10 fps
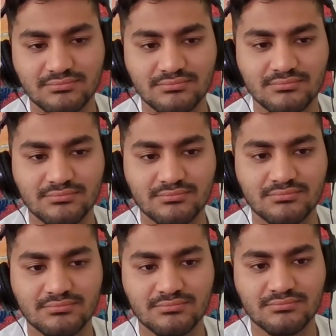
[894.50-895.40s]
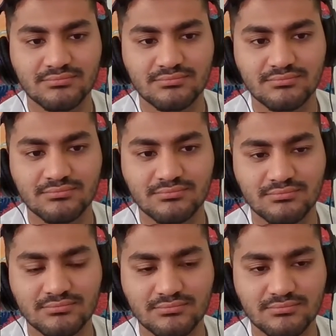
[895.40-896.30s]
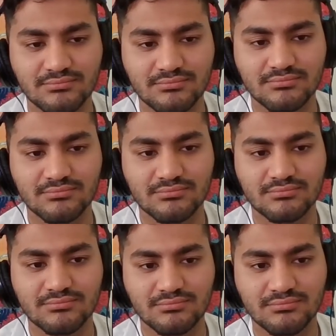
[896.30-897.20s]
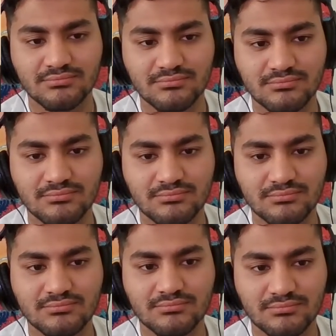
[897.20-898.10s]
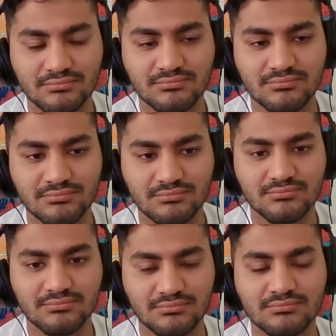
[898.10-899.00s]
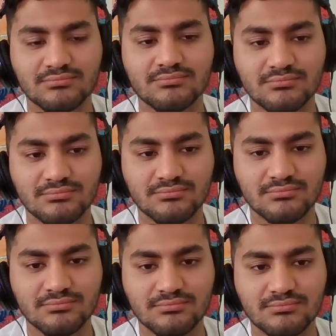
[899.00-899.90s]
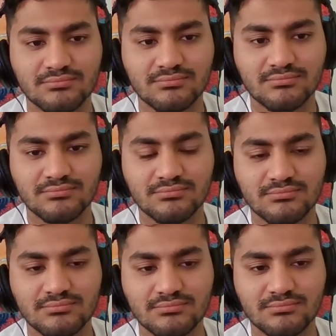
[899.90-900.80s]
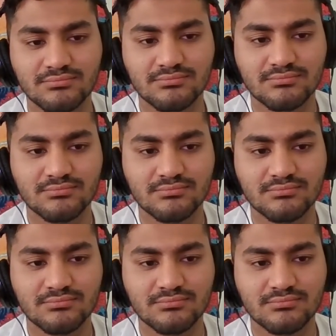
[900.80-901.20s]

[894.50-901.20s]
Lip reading: The person shown says nothing.